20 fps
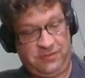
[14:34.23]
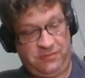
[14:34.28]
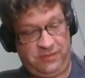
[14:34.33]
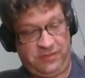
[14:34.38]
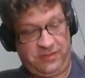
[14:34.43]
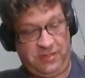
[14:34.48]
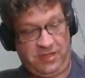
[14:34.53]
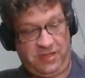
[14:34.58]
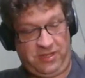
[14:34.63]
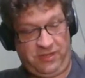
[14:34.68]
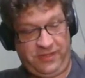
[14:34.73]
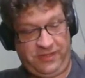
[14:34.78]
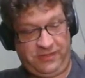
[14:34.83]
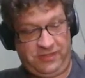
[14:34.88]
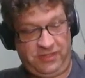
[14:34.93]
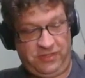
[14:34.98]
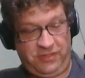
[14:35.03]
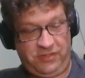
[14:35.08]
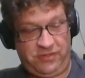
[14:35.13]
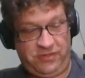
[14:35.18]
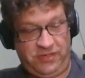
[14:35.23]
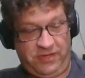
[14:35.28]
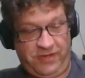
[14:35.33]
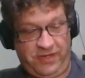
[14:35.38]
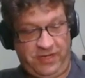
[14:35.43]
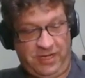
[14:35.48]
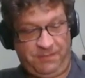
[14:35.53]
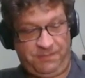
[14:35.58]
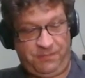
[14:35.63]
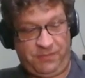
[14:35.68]
Recall that the
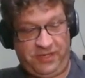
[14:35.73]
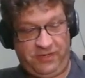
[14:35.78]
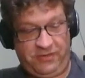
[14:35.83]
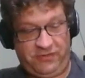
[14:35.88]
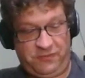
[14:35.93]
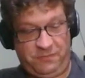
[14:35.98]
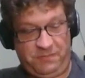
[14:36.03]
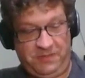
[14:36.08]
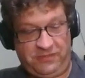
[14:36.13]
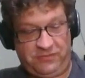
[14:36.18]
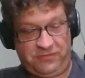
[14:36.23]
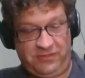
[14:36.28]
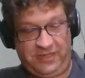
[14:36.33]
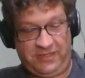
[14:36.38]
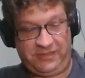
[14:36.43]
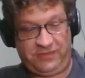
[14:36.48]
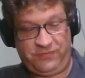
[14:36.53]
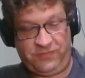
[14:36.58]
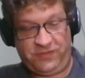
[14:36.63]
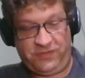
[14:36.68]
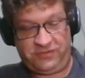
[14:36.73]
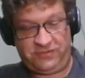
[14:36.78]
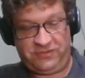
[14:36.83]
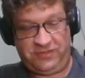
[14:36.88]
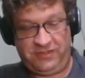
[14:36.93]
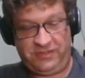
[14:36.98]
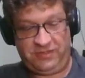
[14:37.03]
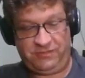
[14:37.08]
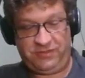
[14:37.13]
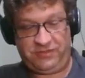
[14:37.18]
urinary operator is a specialized
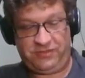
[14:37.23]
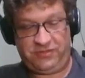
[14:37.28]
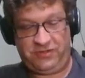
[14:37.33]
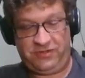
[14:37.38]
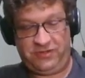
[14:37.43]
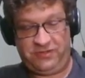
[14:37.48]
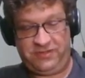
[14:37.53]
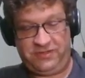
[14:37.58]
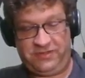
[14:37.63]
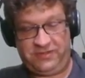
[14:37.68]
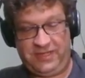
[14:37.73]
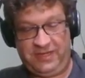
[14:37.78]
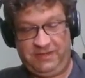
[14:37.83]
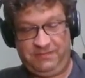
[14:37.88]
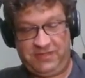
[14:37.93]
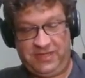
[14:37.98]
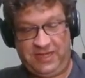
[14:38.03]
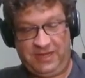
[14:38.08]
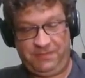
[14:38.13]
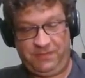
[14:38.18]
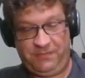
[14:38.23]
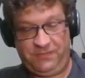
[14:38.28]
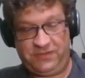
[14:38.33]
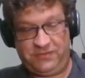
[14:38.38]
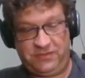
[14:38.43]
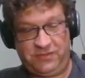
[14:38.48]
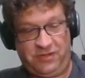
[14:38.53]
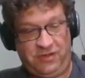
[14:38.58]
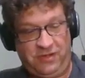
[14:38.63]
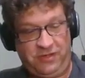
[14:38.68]
function that returns the same type
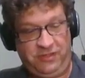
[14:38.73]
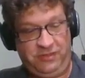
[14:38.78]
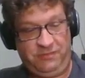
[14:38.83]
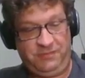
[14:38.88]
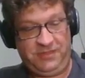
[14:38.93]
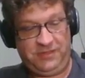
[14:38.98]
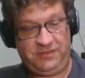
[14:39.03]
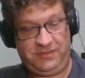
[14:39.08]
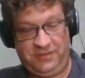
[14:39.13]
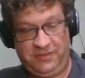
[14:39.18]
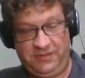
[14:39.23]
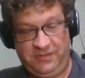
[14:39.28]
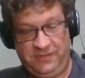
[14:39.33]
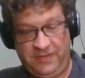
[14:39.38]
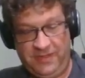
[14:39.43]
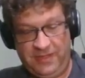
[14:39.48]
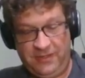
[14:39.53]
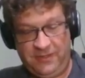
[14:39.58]
of its argument.